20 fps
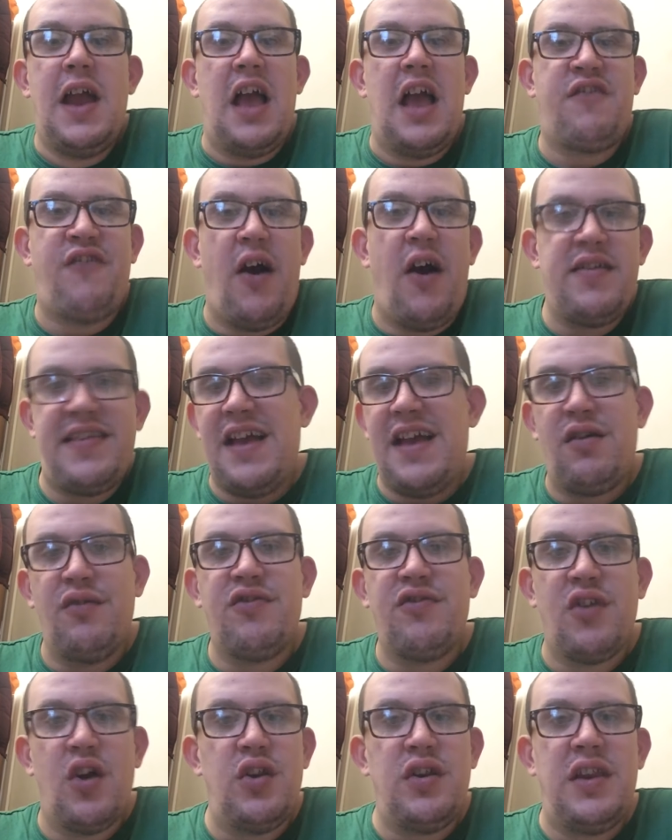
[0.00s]
As far as they're
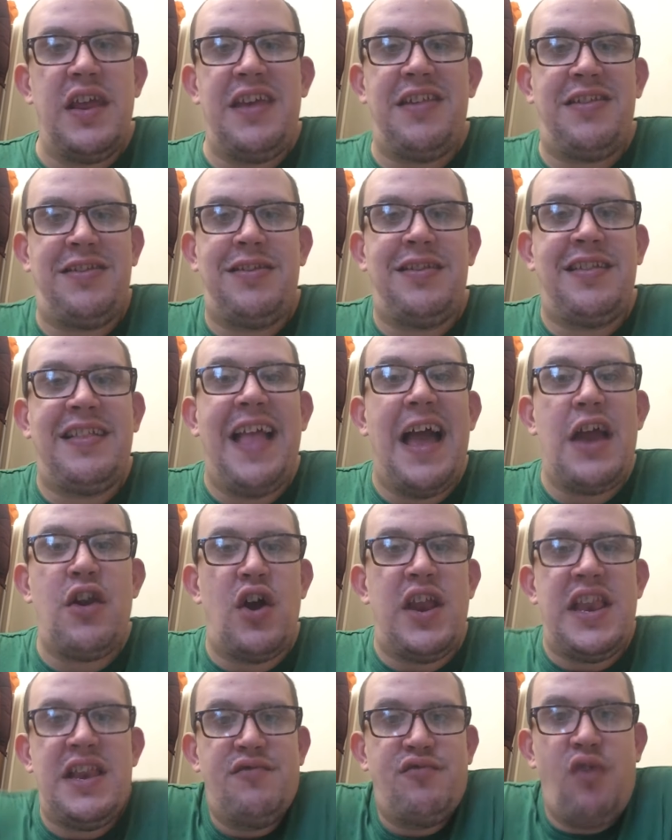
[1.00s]
concerned, they're
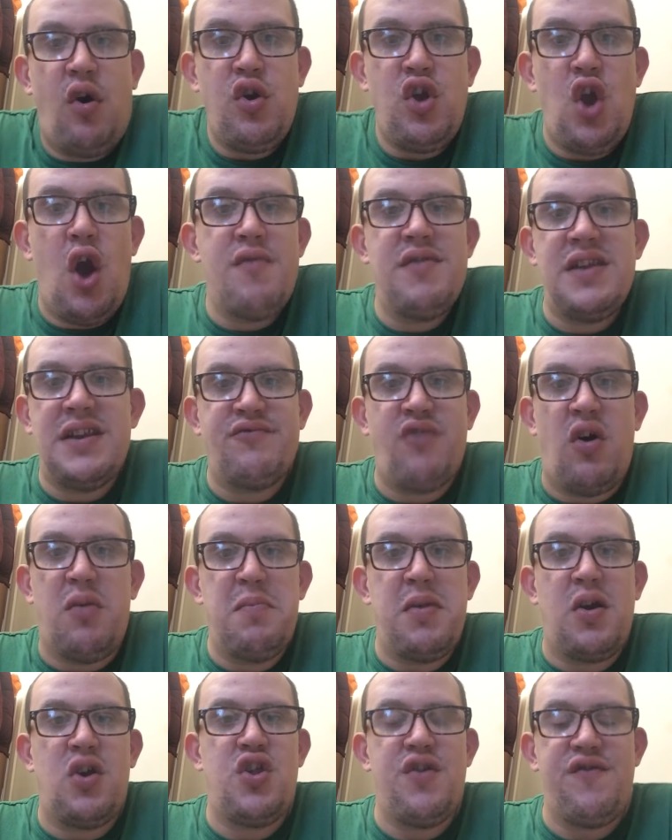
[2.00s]
not in the wrong, you're in the
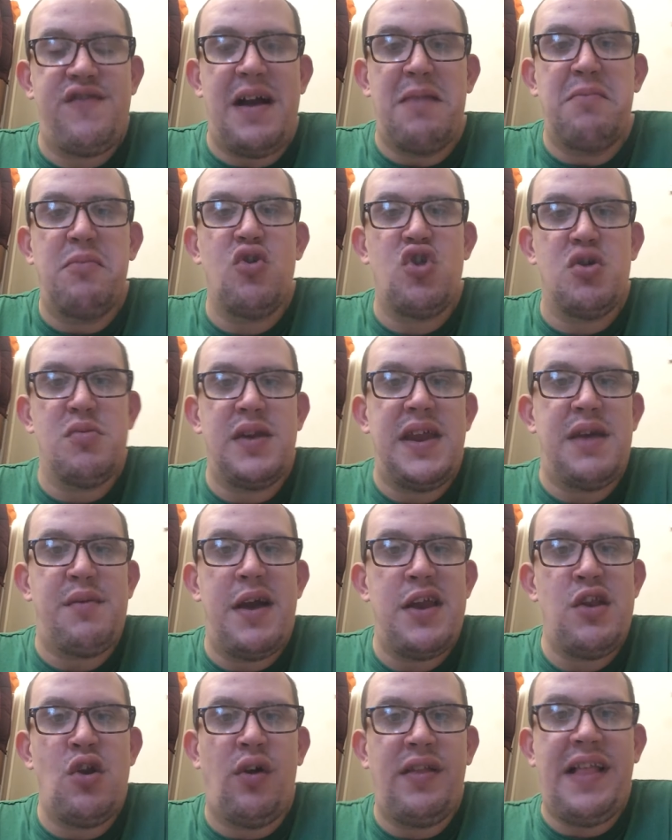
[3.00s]
wrong, because you've gambled your money
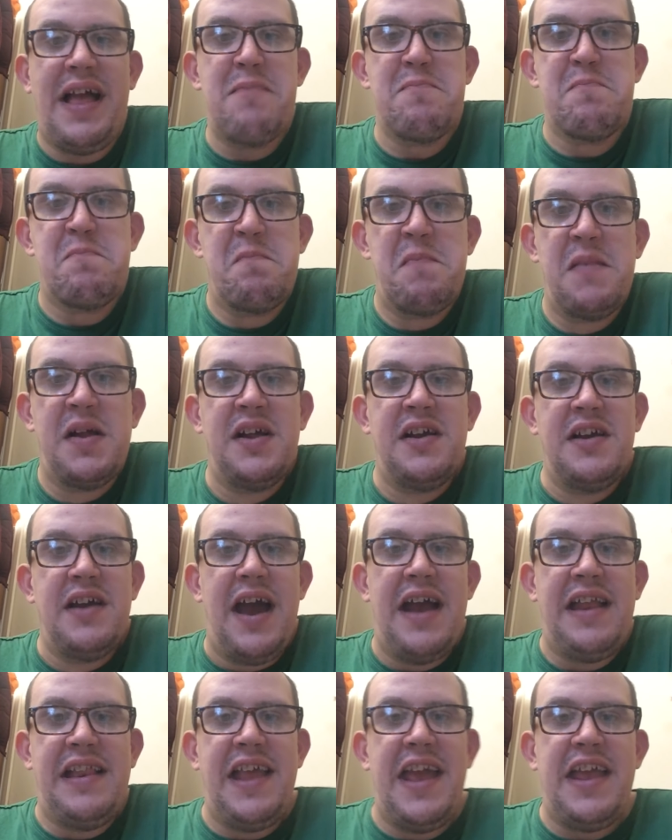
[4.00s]
away, not them.
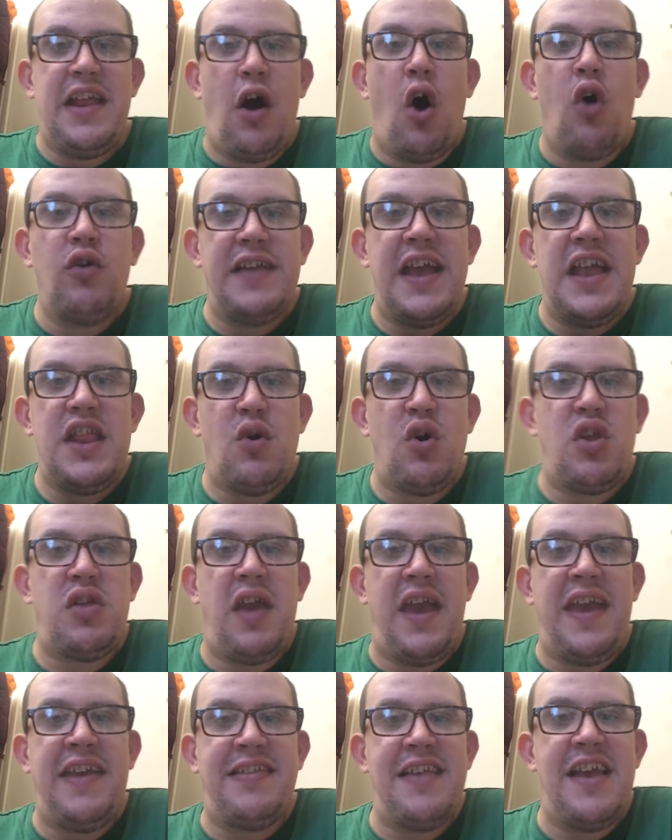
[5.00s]
And all they do
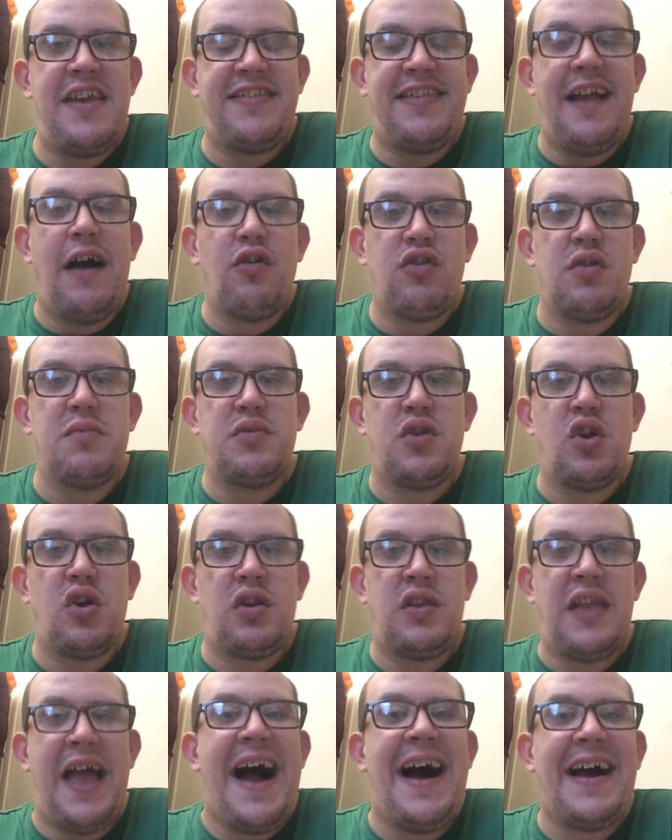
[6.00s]
is they sell them to
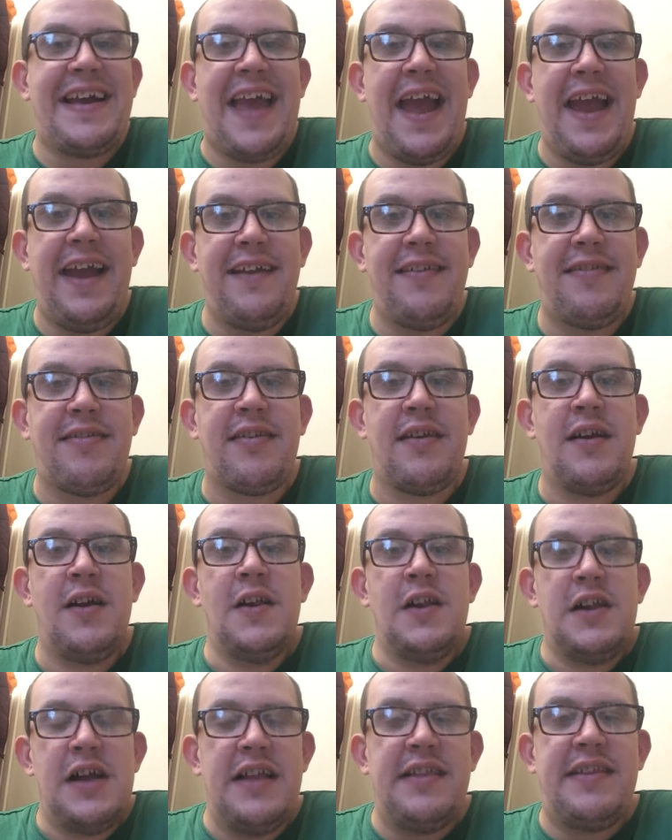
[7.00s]
arcades
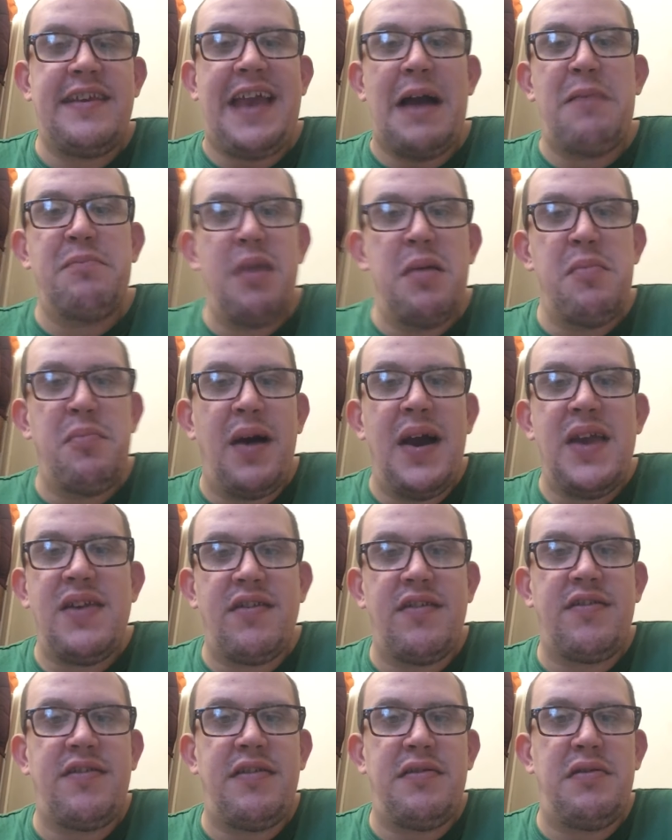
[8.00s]
and to gambling
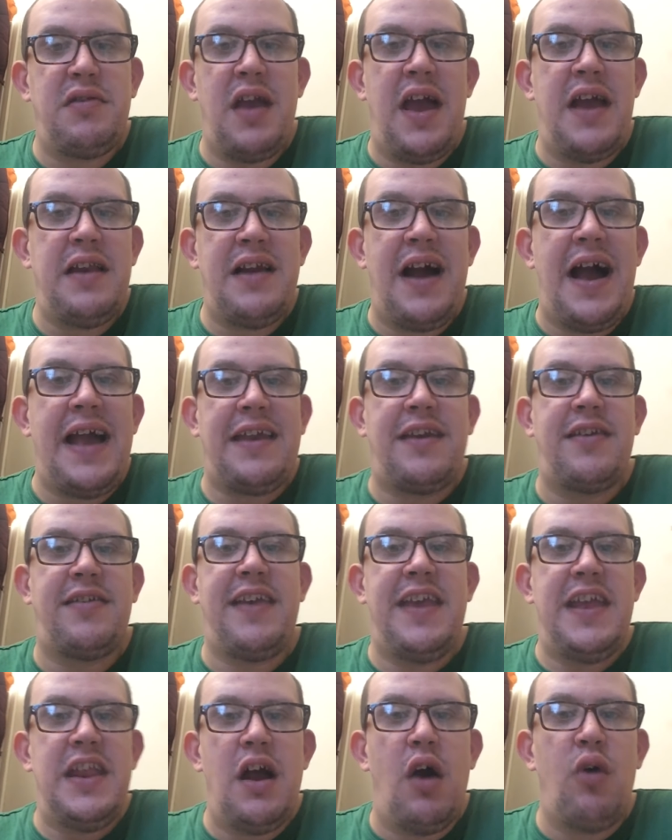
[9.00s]
places and like
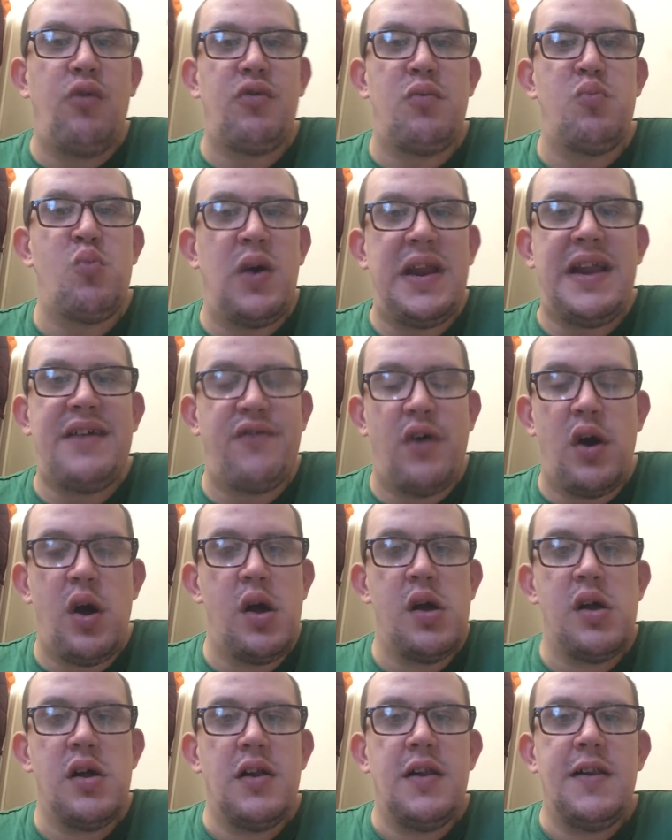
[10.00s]
casinos and
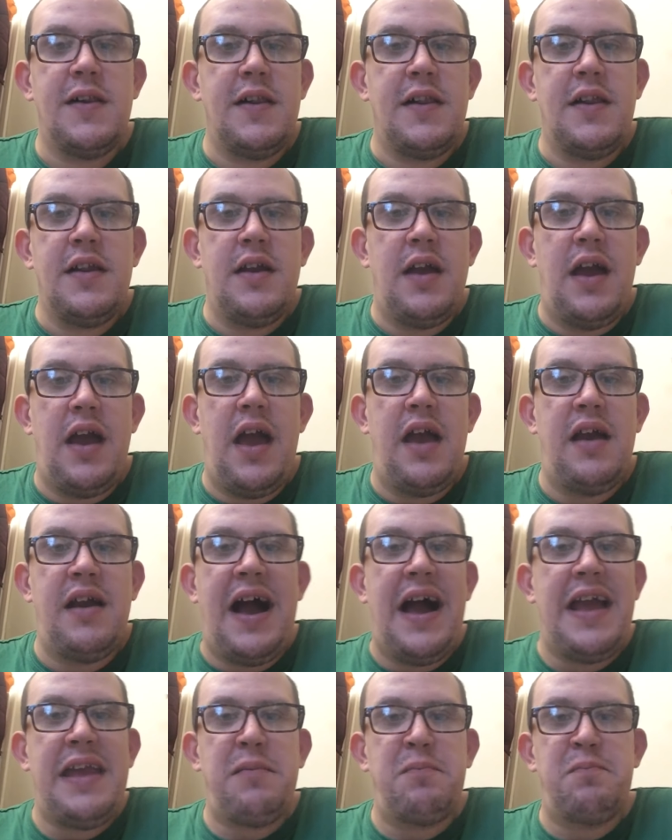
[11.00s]
whatever, and
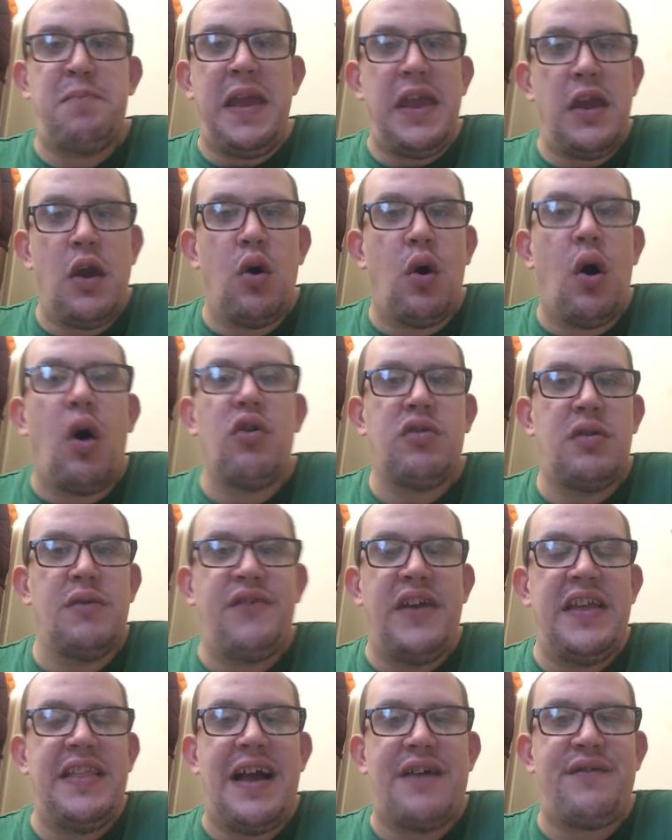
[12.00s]
like bingo halls
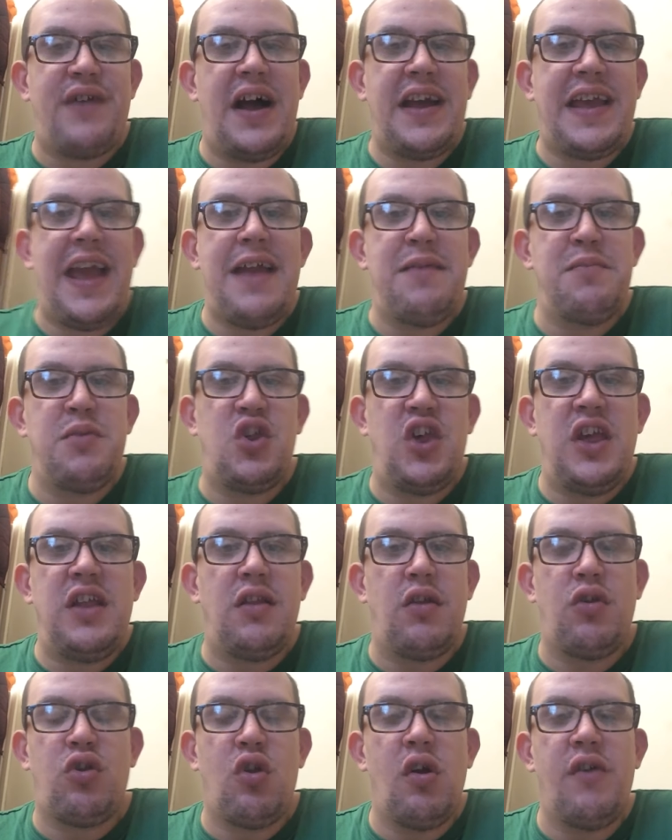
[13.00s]
and things that have arcade
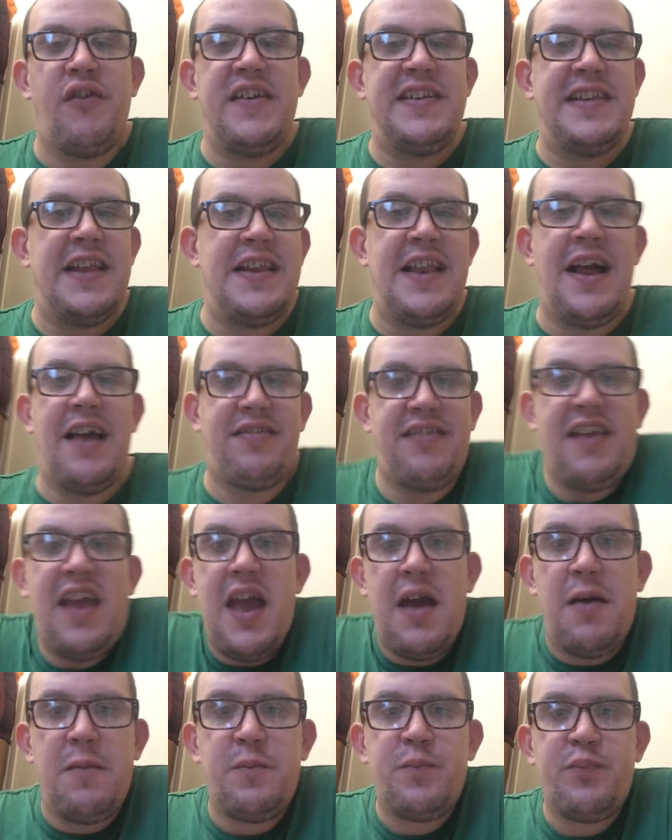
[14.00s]
machines and stuff, and then that's
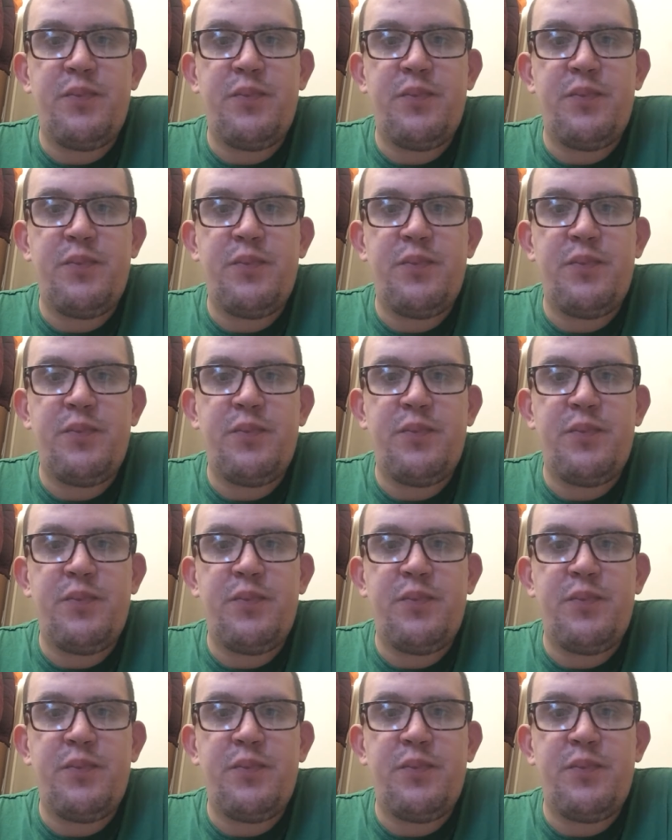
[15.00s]
it.